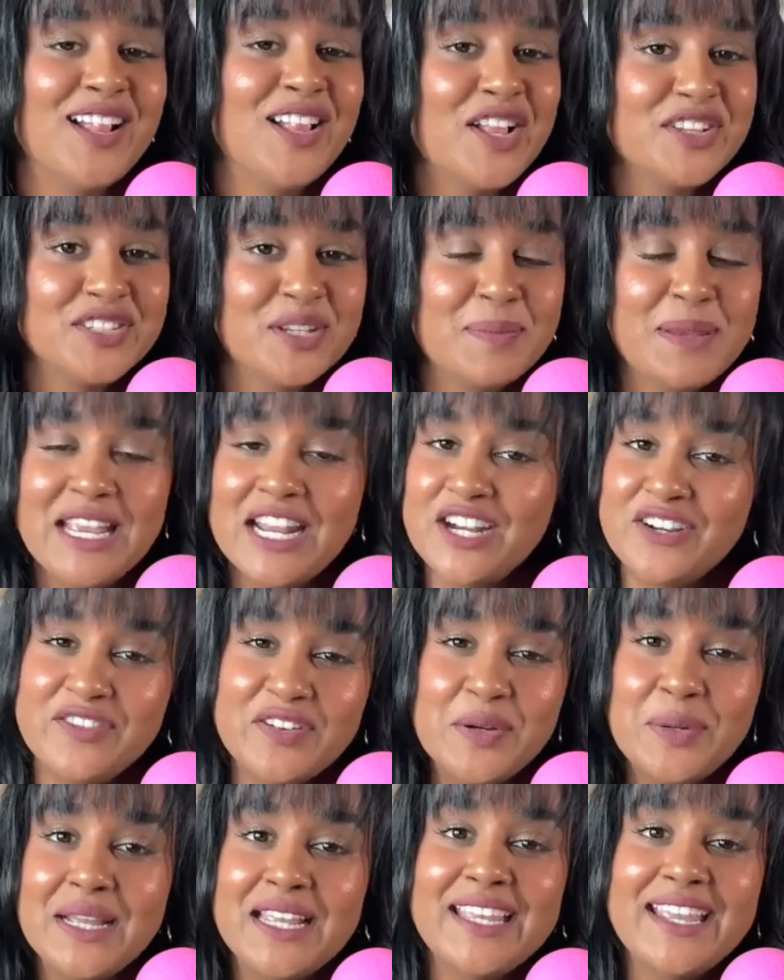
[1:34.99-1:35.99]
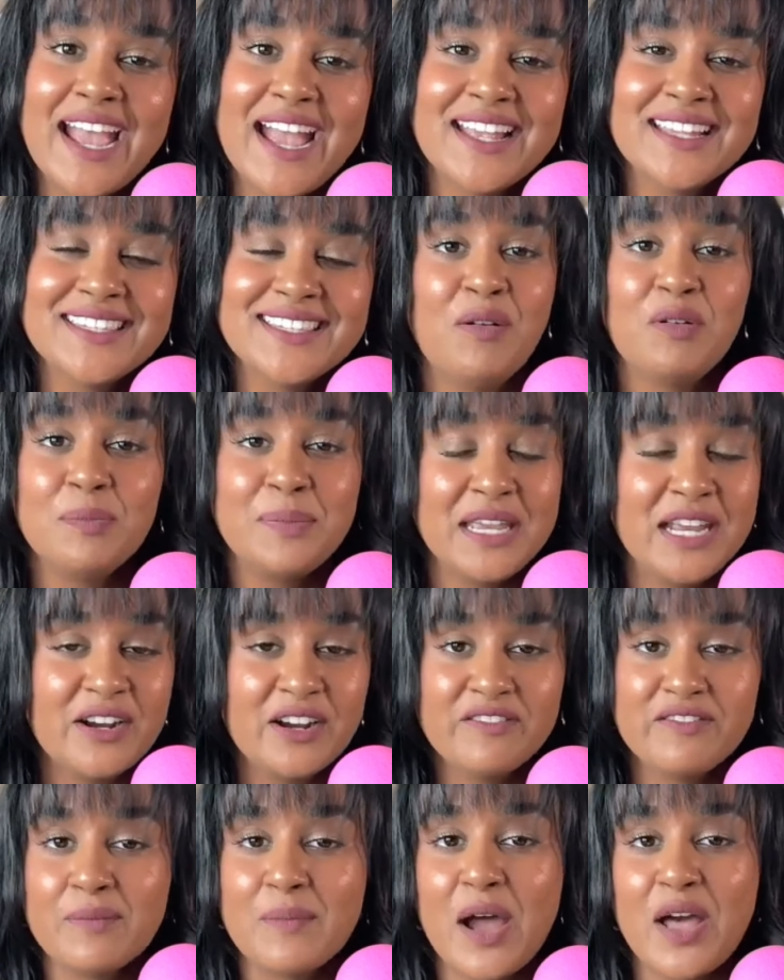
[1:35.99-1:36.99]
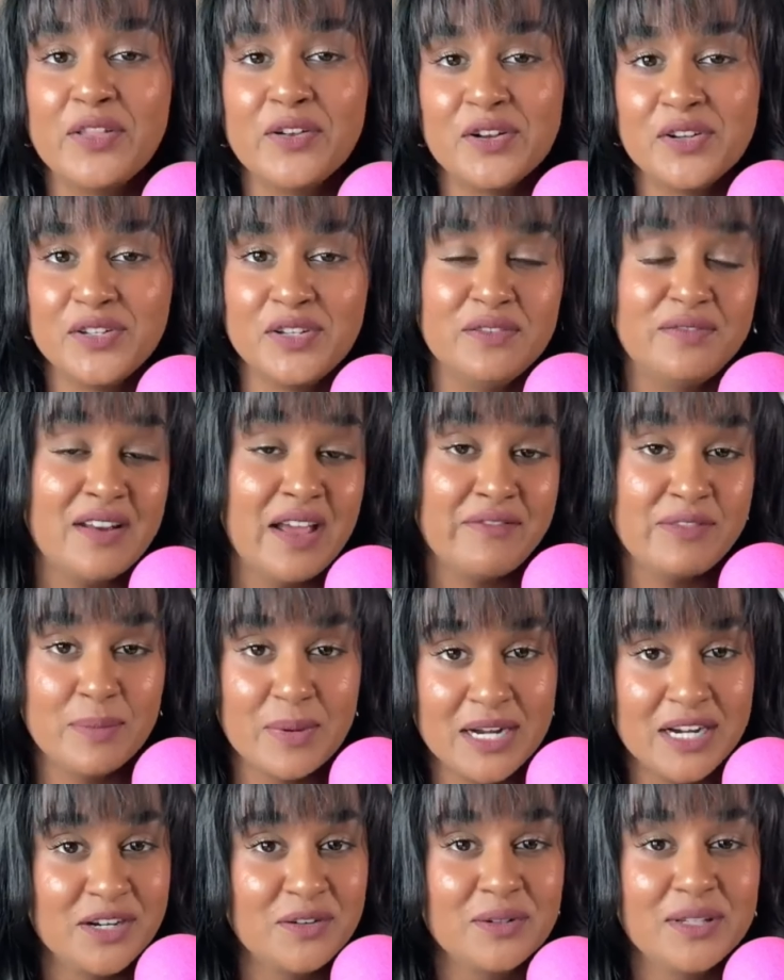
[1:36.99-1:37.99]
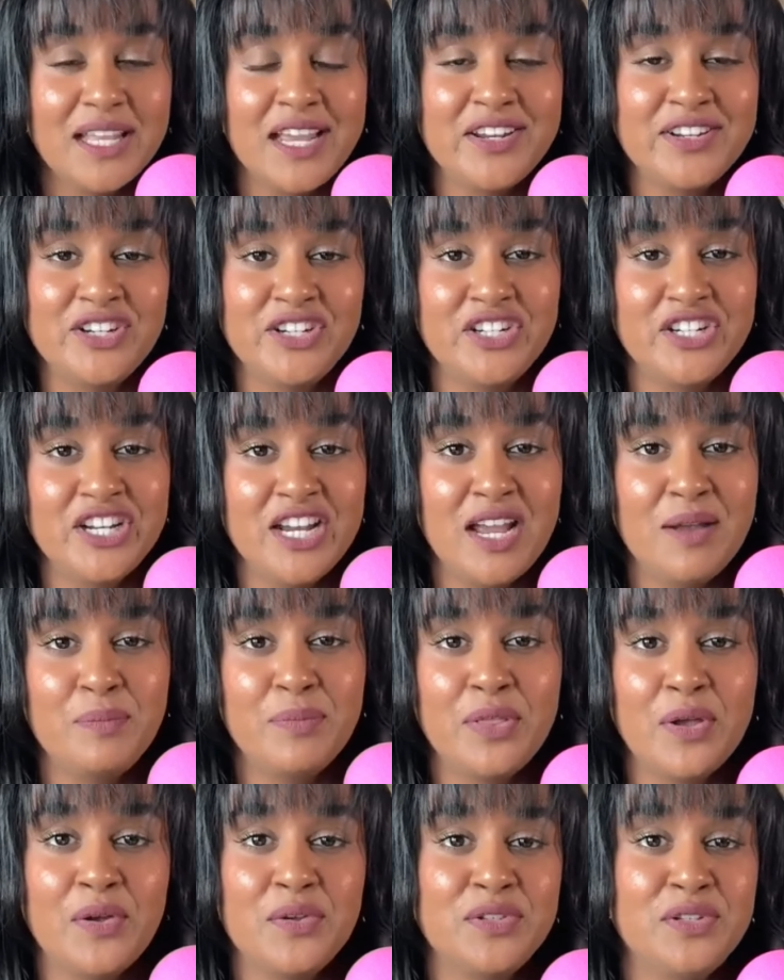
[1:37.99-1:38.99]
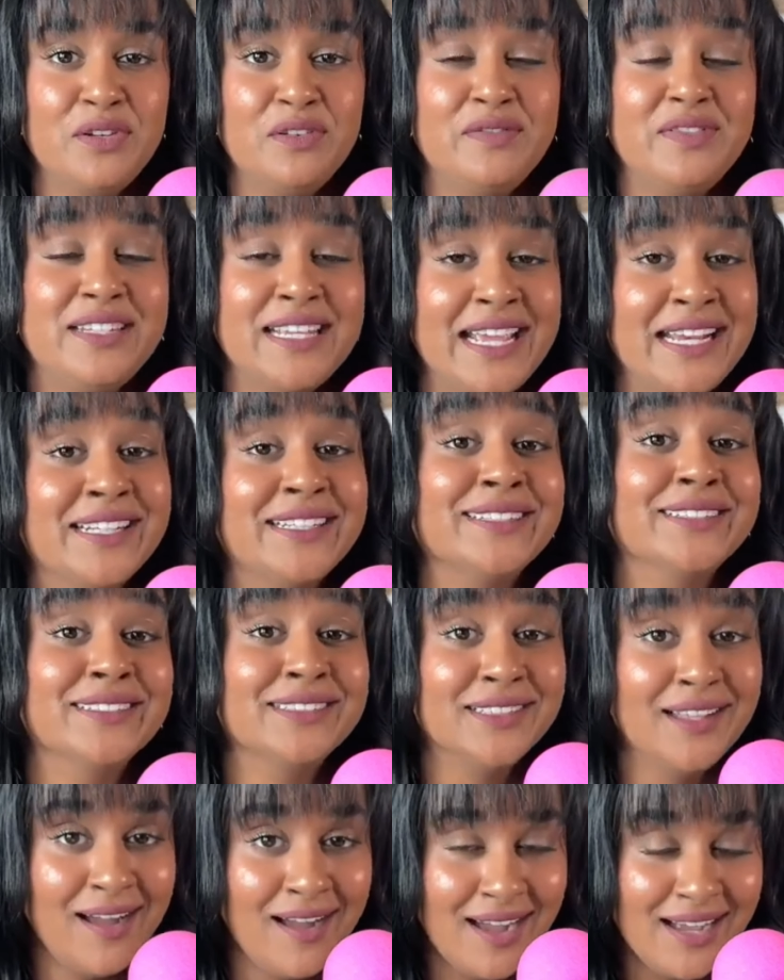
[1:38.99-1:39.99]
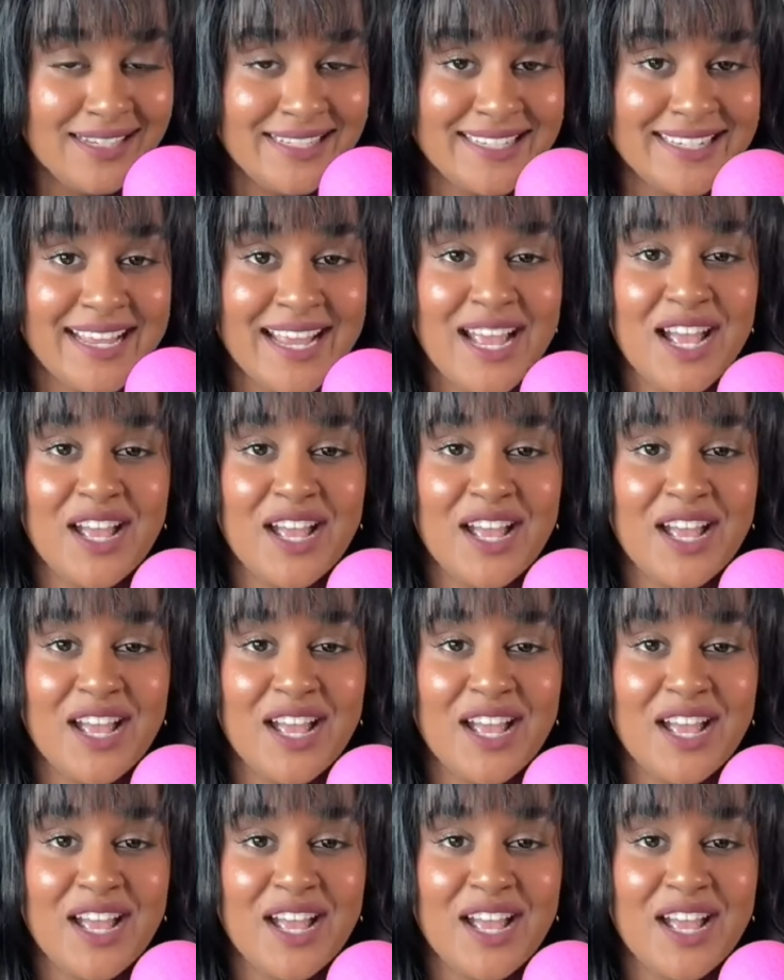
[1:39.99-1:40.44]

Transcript: I'll also be interviewing guests and we'll be hearing from others who've never been in a relationship, those who've dated a lot,